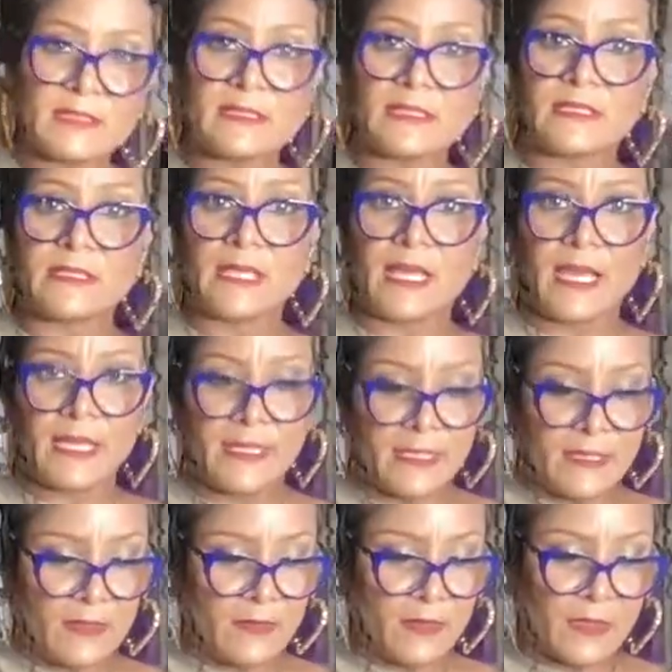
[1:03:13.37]
the
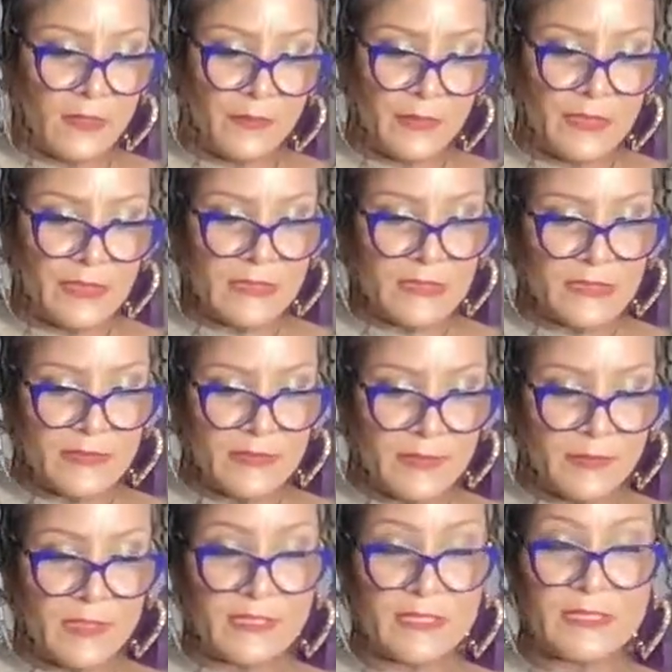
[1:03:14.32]
nighty or just
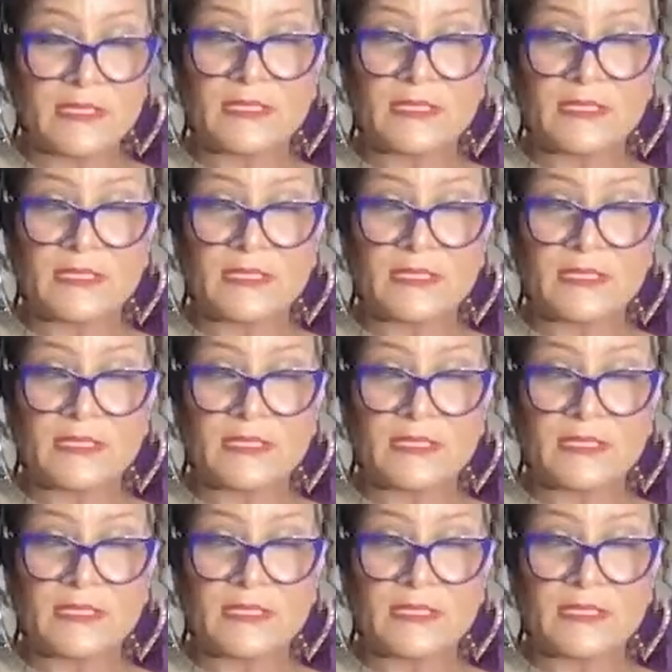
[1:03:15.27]
a,